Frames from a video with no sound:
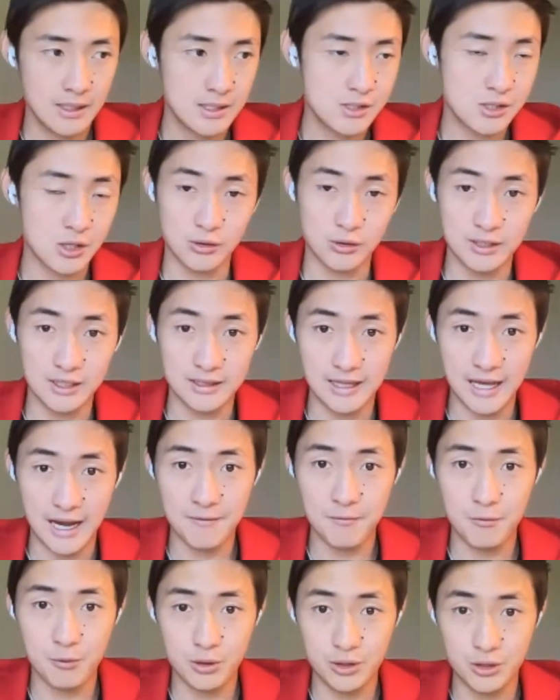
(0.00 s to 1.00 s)
So did
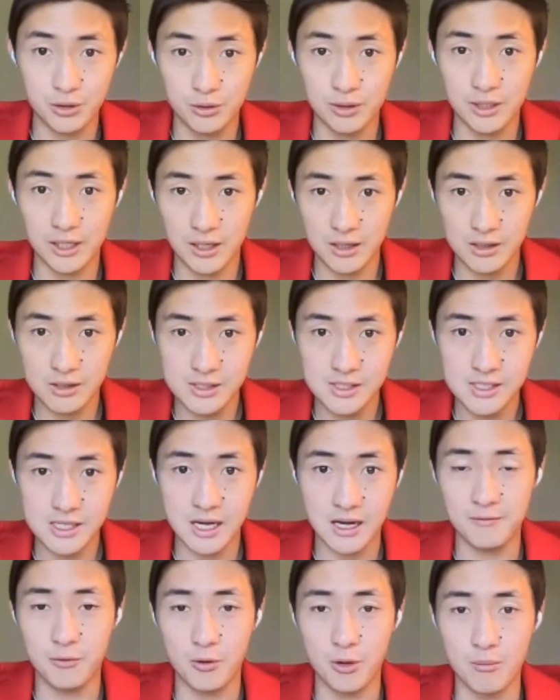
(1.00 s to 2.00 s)
that for 2 years
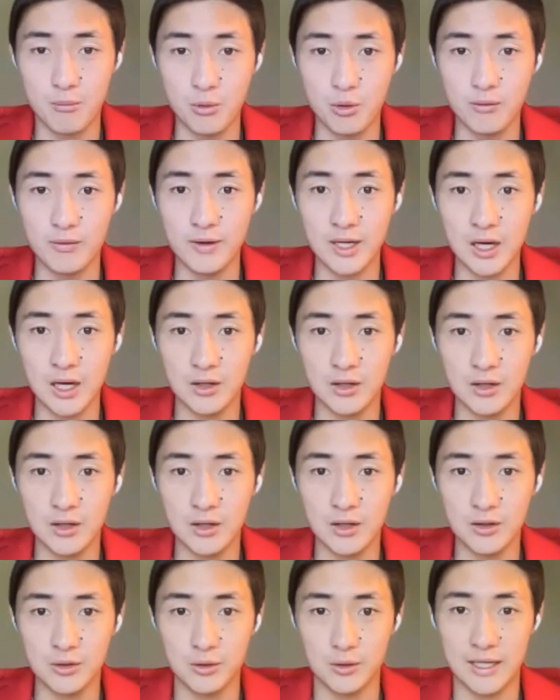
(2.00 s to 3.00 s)
before moving
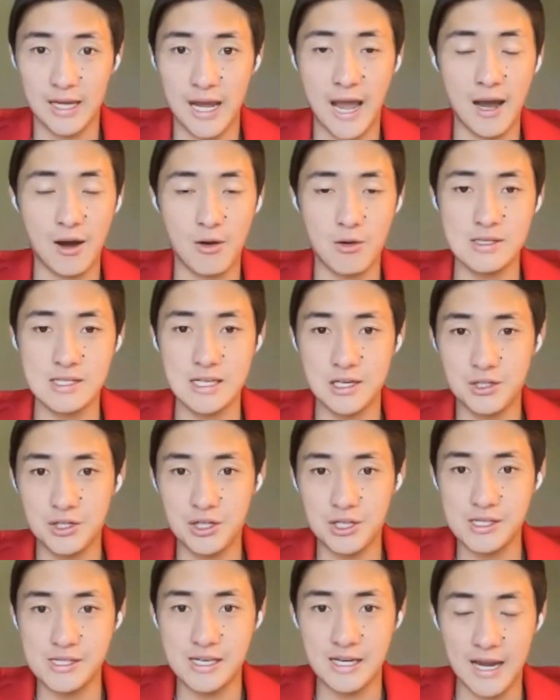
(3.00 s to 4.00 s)
on to the
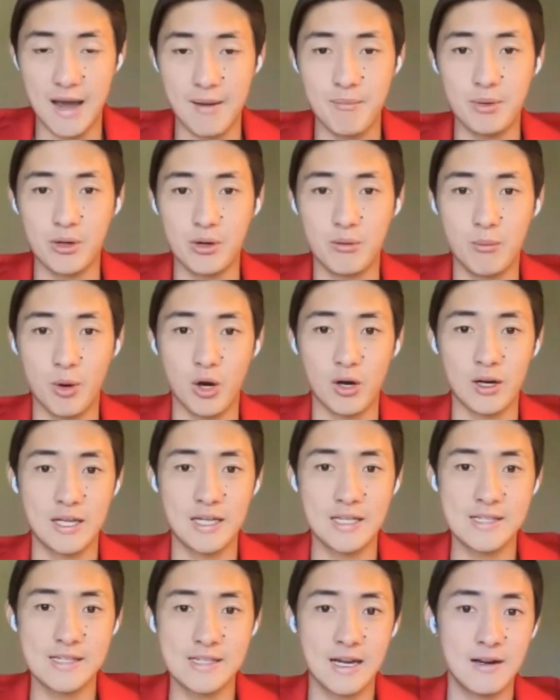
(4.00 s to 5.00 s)
acquisitions and capital
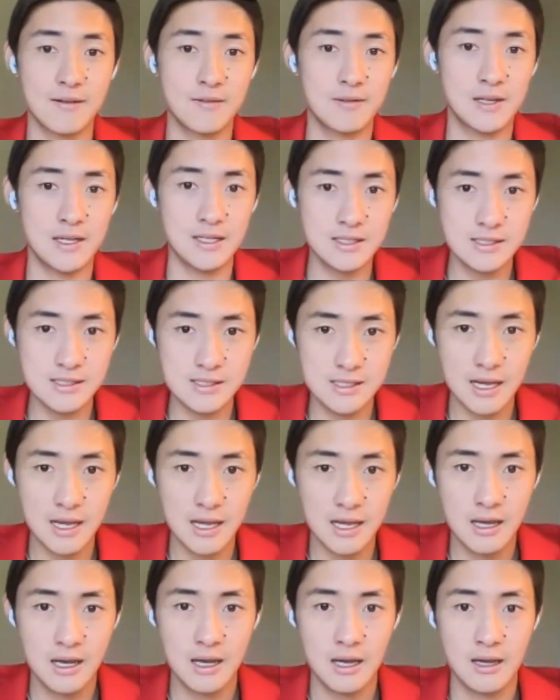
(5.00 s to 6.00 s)
market side of things.
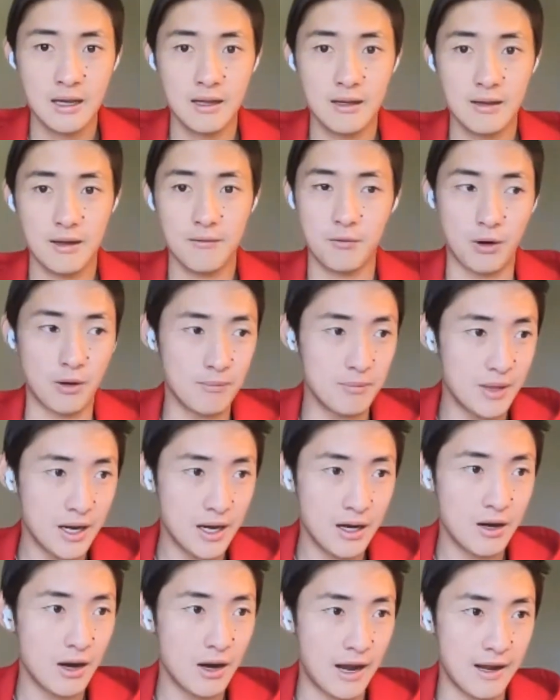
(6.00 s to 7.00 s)
From
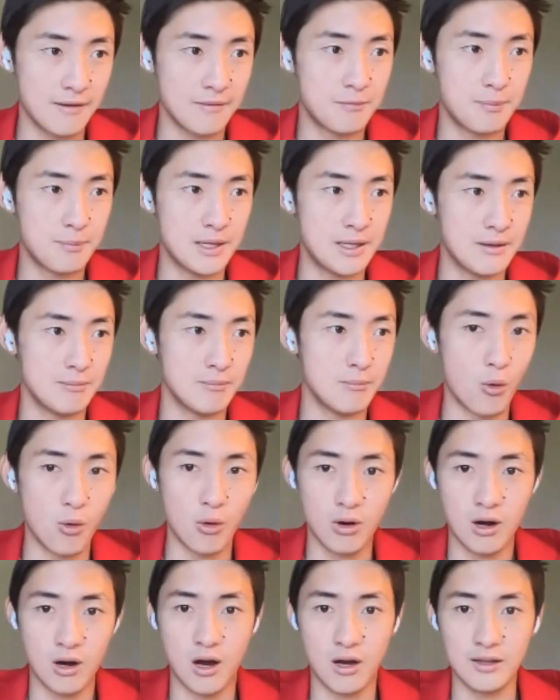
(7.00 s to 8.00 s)
there, I've been
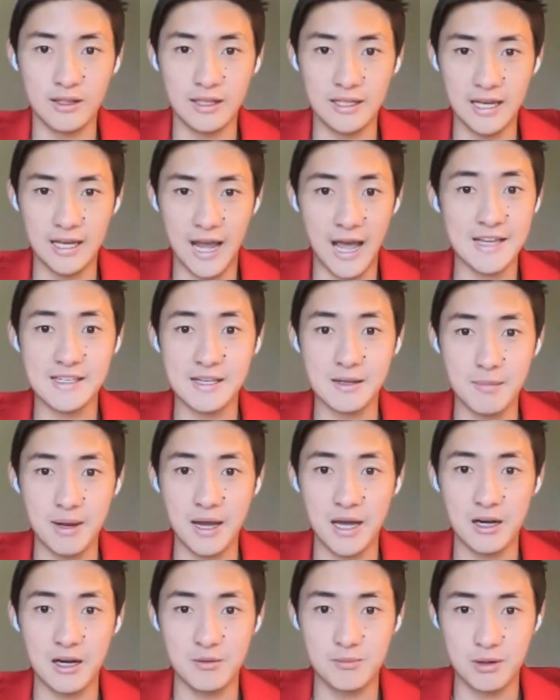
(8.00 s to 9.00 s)
more on the asset
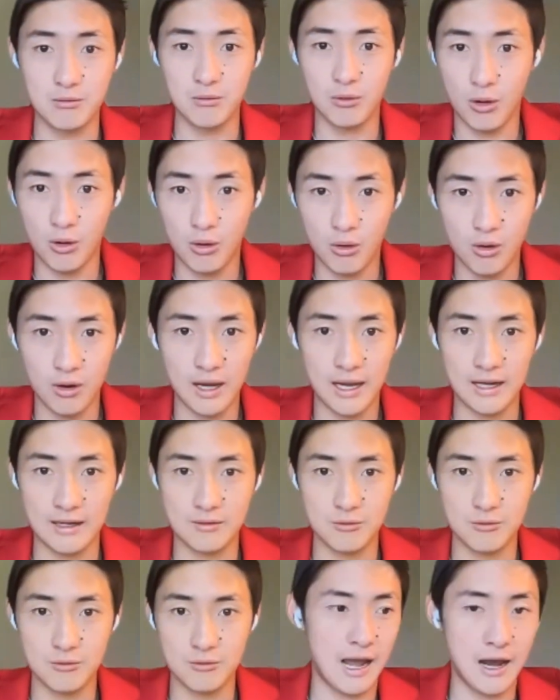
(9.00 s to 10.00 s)
management role
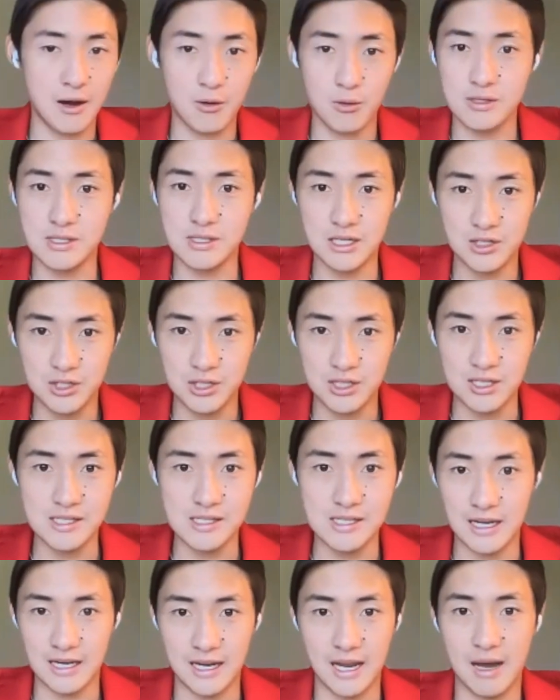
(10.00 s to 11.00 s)
and
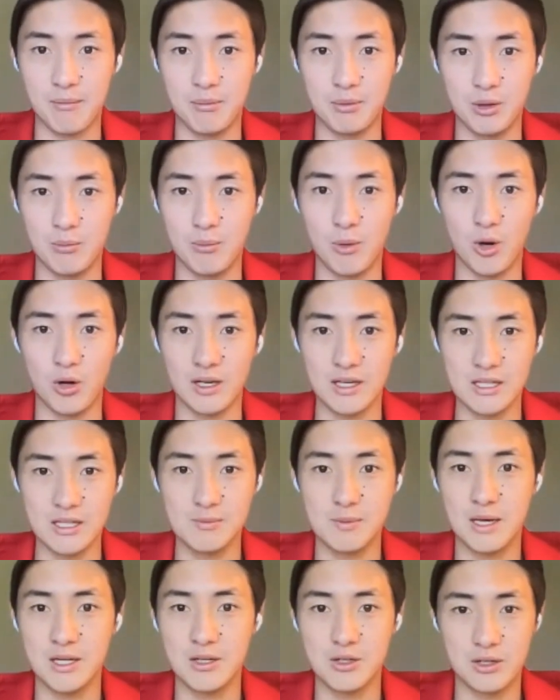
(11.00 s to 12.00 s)
acquisitions and capital market
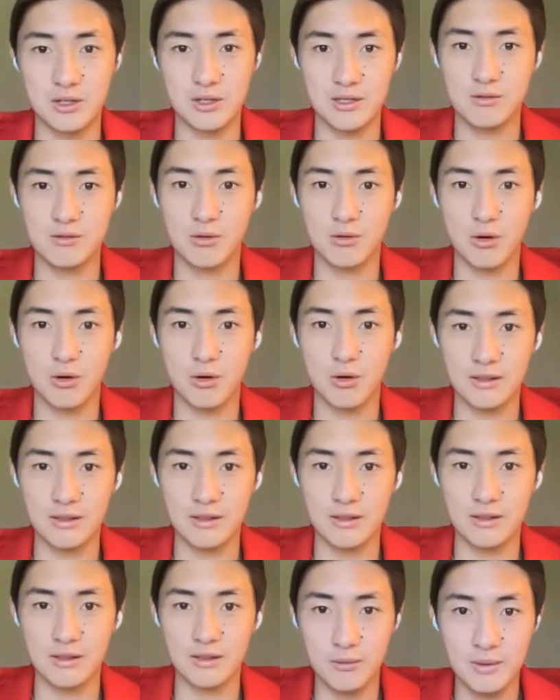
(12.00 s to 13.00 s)
specialist role at the
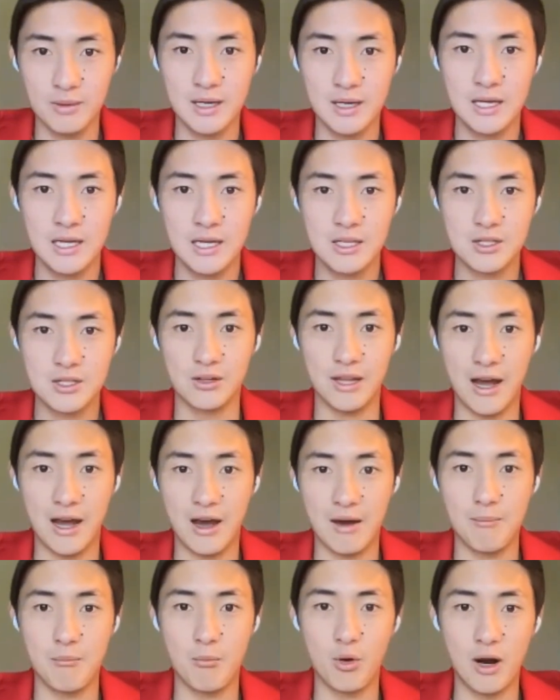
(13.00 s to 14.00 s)
firm. So now I'm
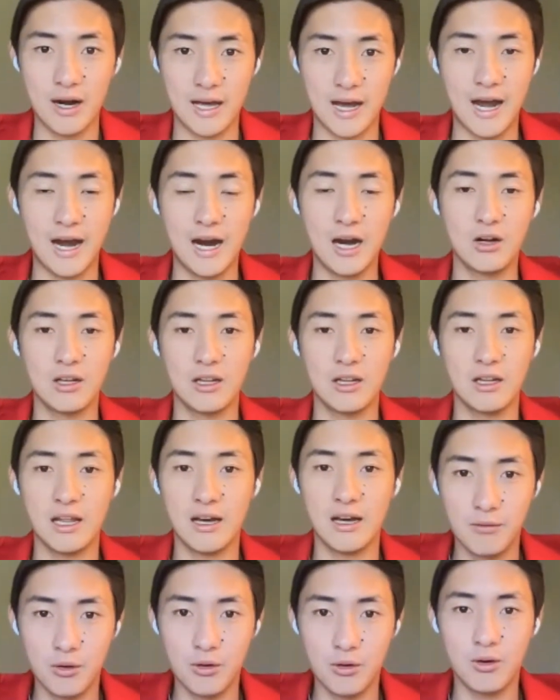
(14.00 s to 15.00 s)
more at a higher
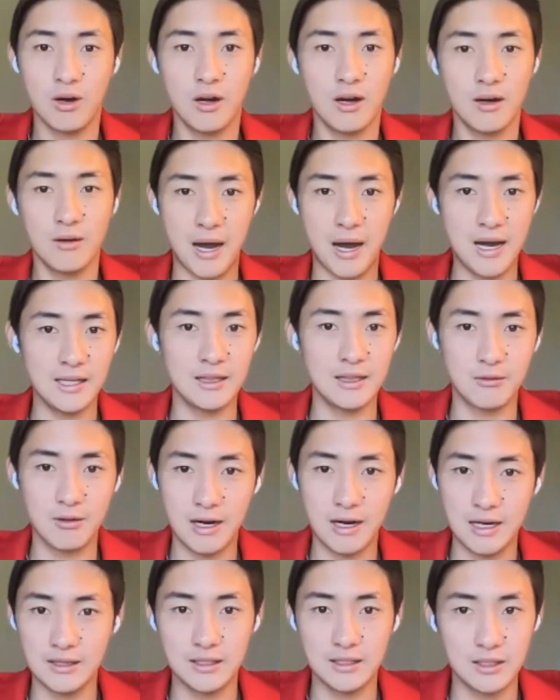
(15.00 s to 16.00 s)
level, buying the
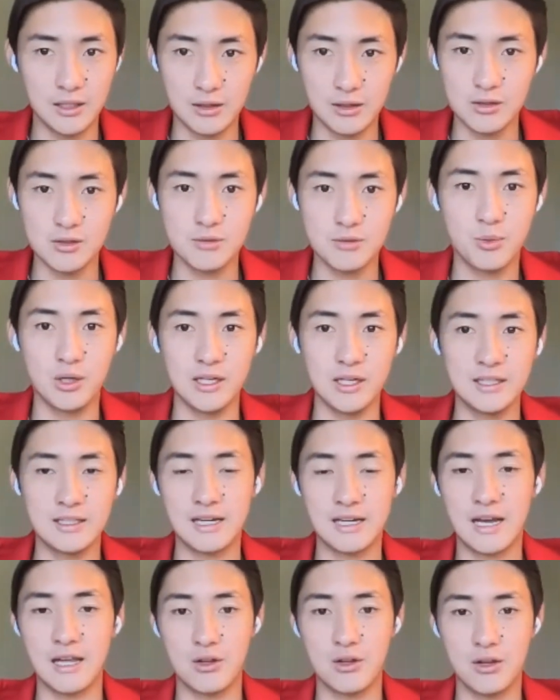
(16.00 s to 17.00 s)
right deals, putting
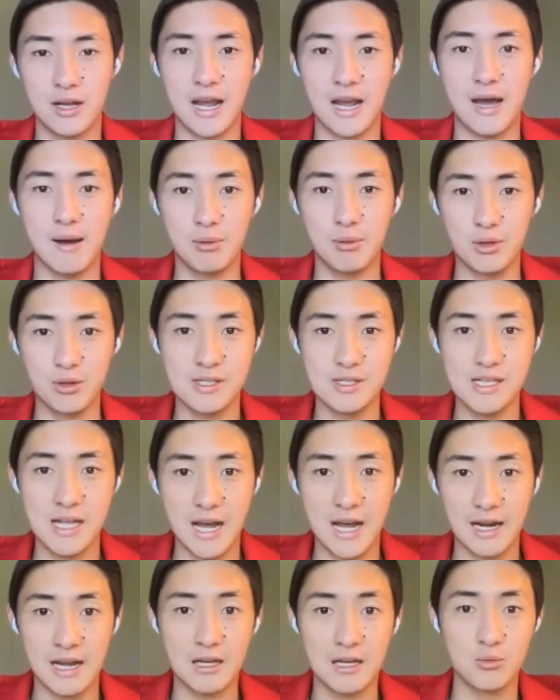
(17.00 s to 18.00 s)
together the capital
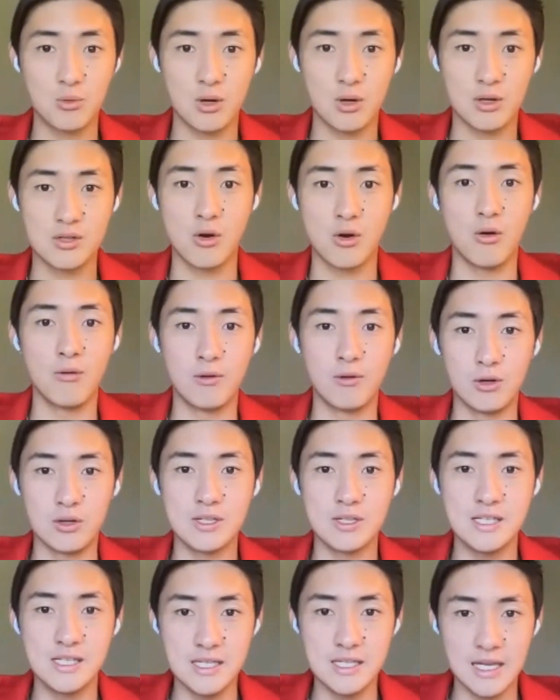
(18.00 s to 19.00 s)
stack, as well as
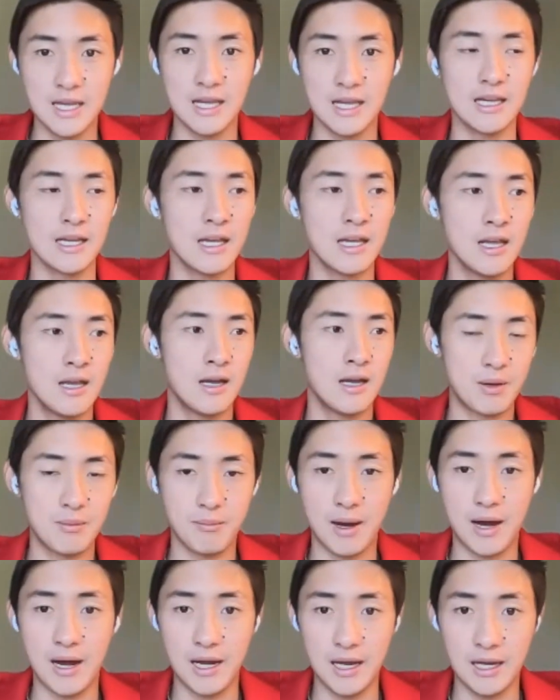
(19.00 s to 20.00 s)
overseeing
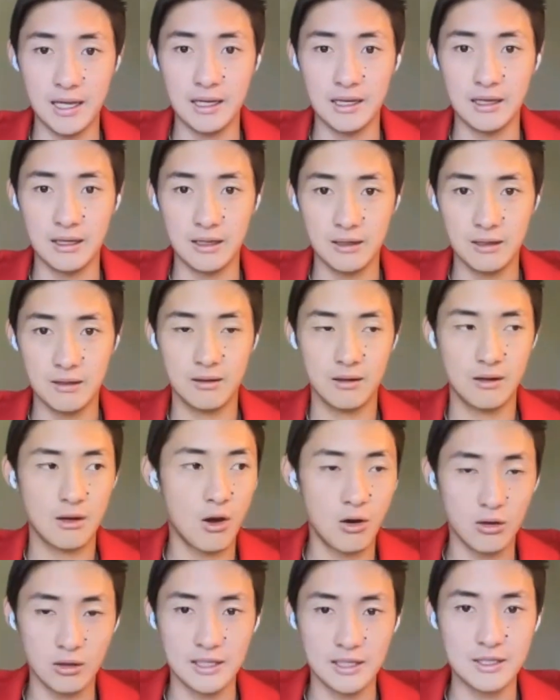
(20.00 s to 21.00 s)
my
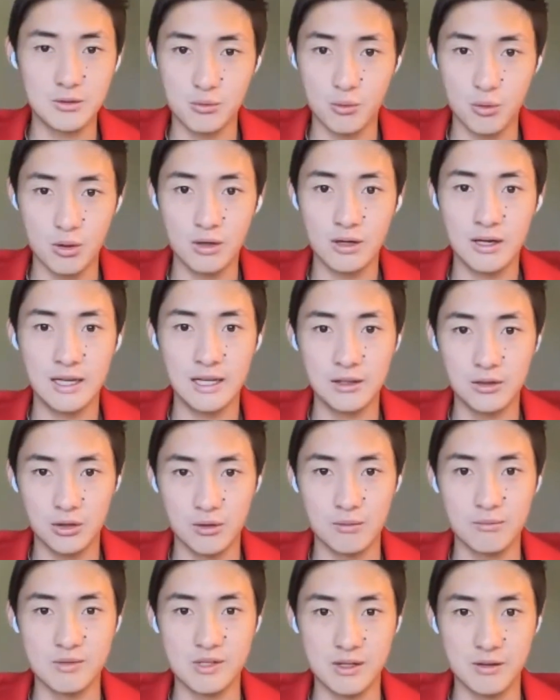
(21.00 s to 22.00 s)
colleagues' work in
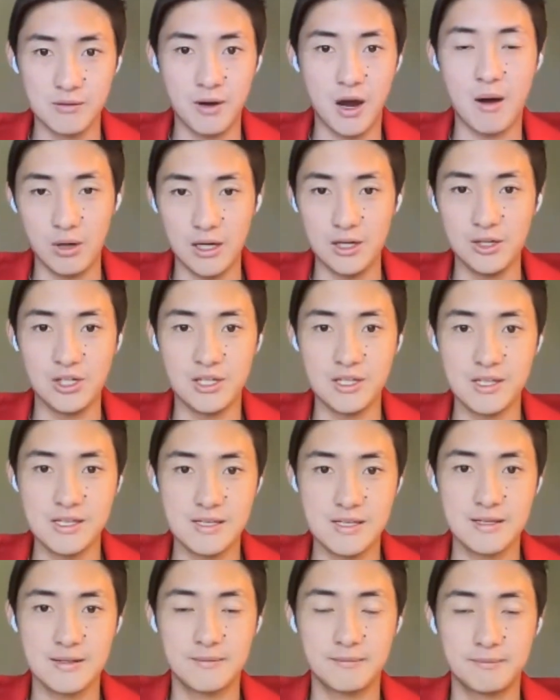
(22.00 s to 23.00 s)
terms of
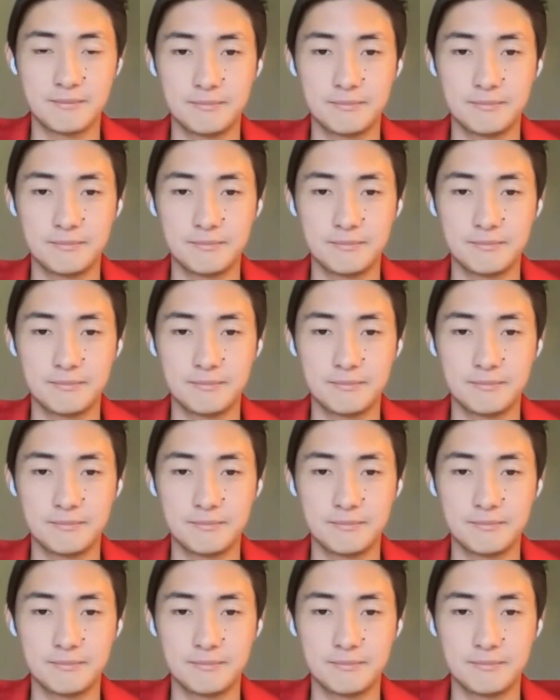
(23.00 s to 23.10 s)
operations.